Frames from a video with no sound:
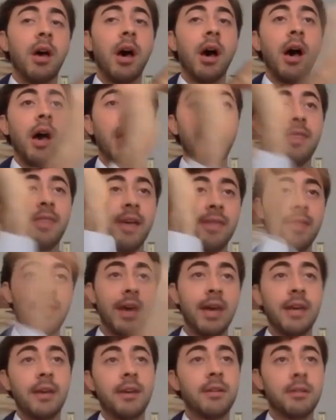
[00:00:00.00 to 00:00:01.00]
uh, and then
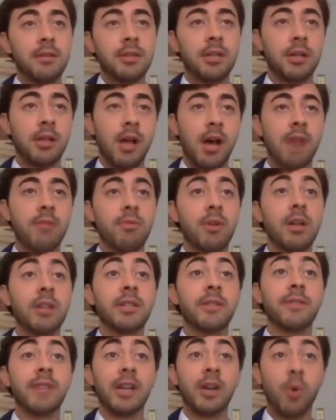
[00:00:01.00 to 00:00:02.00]
they decline
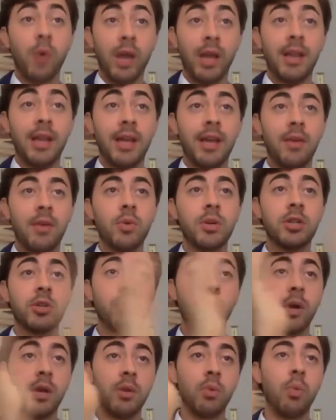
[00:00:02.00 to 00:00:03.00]
relatively quickly, which is
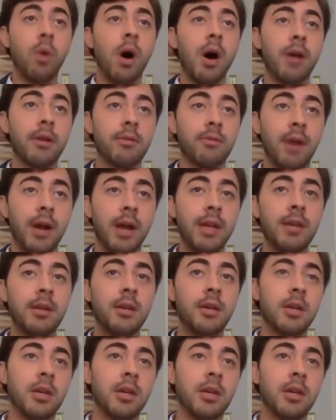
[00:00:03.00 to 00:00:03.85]
what you want, right?